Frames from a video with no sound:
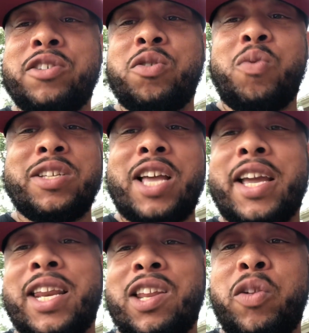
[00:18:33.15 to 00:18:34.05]
So once I
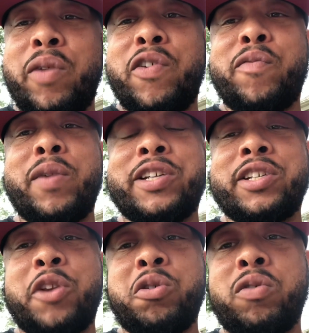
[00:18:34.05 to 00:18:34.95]
get a little
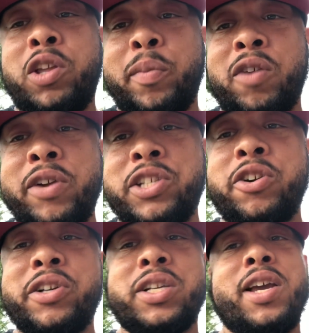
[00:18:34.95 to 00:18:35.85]
information, I do a little bit of
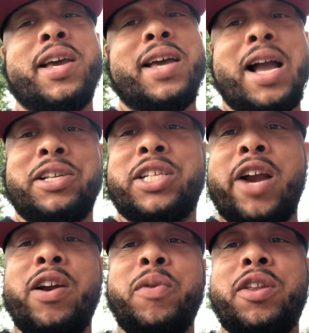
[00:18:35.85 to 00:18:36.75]
research, I
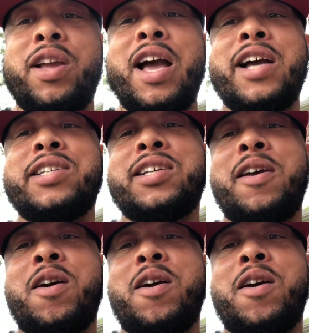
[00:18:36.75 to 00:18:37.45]
share it with you guys.